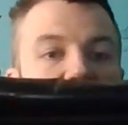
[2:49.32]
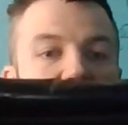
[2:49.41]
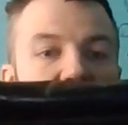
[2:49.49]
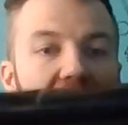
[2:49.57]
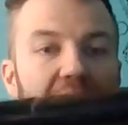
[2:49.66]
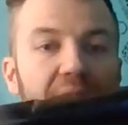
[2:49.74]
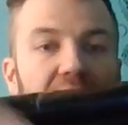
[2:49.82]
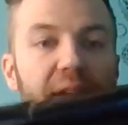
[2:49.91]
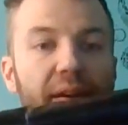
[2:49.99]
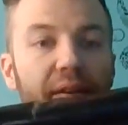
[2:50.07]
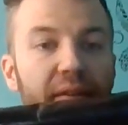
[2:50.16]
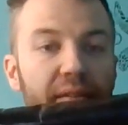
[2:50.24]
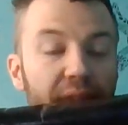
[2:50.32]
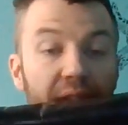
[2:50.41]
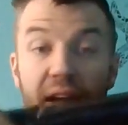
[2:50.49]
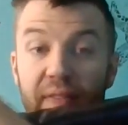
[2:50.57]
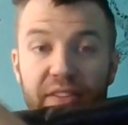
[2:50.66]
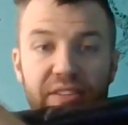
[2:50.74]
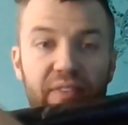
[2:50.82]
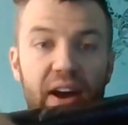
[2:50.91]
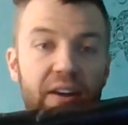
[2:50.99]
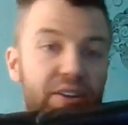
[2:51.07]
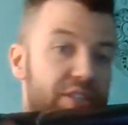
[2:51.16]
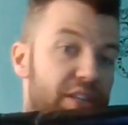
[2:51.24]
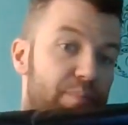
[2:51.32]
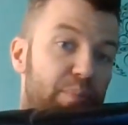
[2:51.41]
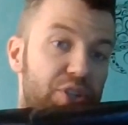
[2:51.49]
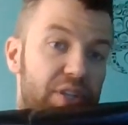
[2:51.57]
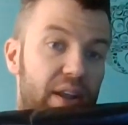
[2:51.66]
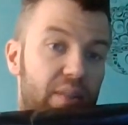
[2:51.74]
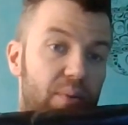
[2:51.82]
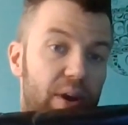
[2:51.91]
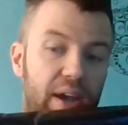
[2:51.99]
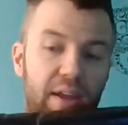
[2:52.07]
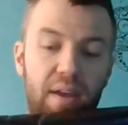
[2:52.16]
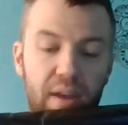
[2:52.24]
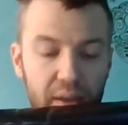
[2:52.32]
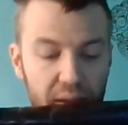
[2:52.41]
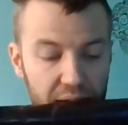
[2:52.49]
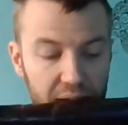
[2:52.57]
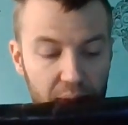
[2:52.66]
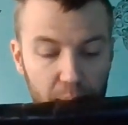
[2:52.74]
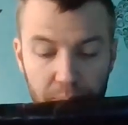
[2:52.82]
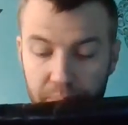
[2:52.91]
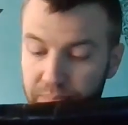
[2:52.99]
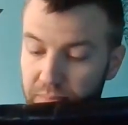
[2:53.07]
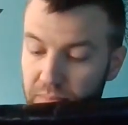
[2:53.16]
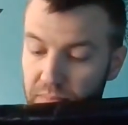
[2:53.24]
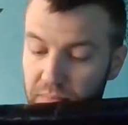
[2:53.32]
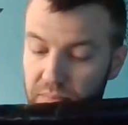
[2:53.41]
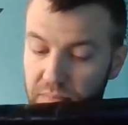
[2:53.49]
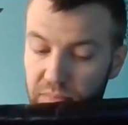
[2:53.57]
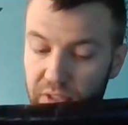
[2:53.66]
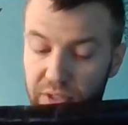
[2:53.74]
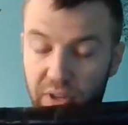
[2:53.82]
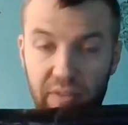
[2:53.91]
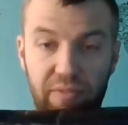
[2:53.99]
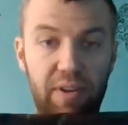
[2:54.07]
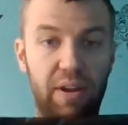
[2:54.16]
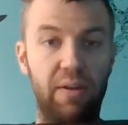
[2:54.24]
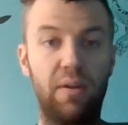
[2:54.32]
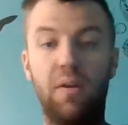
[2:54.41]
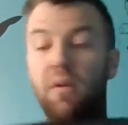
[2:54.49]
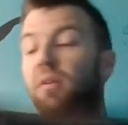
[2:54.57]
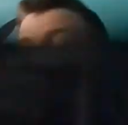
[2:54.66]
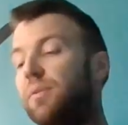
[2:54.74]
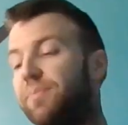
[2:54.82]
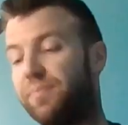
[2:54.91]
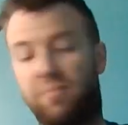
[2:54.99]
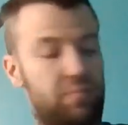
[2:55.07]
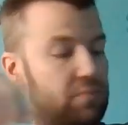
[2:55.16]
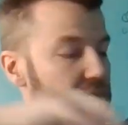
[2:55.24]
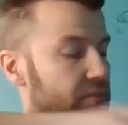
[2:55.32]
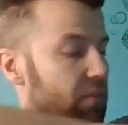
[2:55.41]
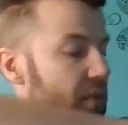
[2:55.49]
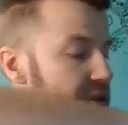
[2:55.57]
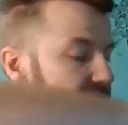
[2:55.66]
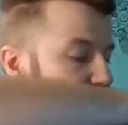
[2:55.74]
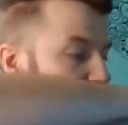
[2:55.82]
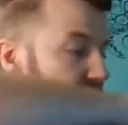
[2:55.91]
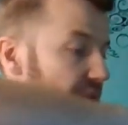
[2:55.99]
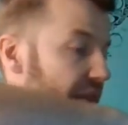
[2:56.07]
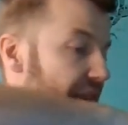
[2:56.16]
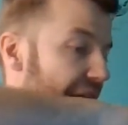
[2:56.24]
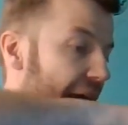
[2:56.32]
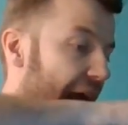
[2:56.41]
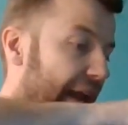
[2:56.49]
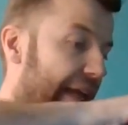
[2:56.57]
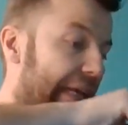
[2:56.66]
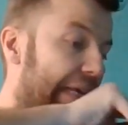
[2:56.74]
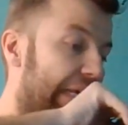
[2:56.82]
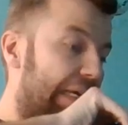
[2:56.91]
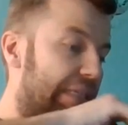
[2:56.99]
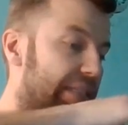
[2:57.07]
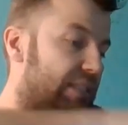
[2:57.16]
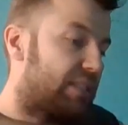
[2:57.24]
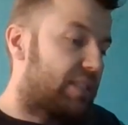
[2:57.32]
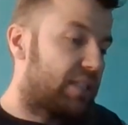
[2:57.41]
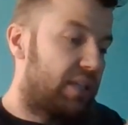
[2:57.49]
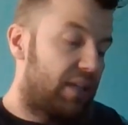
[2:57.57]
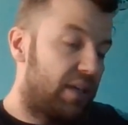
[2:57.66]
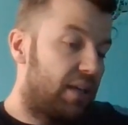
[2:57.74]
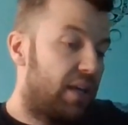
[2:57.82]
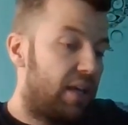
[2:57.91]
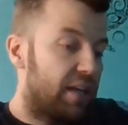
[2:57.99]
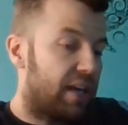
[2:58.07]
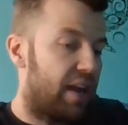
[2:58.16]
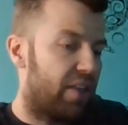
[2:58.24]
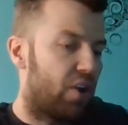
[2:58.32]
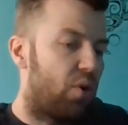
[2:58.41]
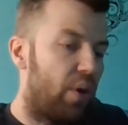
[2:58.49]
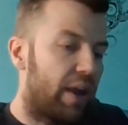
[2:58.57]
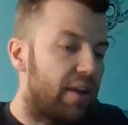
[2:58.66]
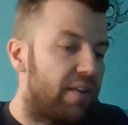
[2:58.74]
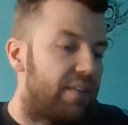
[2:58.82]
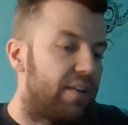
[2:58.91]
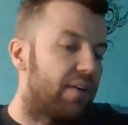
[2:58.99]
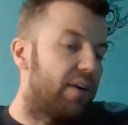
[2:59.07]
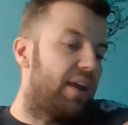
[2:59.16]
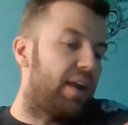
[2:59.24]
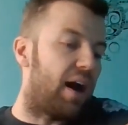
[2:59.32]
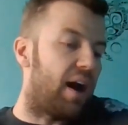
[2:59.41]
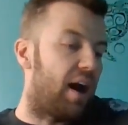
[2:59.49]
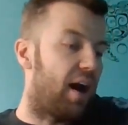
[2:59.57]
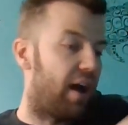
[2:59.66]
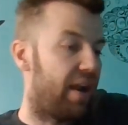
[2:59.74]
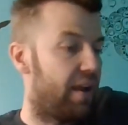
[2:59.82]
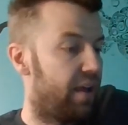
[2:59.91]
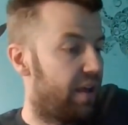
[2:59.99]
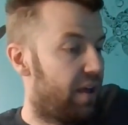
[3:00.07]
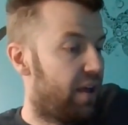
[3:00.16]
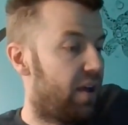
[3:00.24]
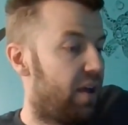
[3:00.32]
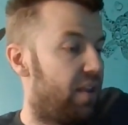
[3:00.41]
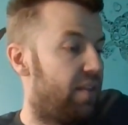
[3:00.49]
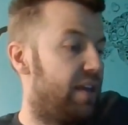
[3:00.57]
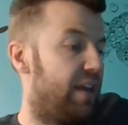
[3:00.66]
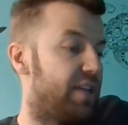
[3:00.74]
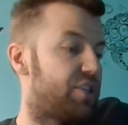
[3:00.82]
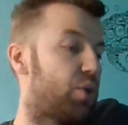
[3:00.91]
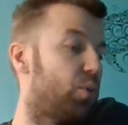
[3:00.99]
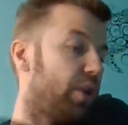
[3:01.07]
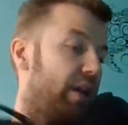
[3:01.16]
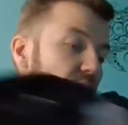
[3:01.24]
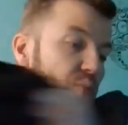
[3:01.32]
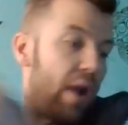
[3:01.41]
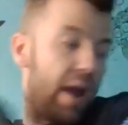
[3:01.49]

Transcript: And again, this divider just gets pushed out of the way, so you can fit it. So that is kind of the quick and dirty on the Thule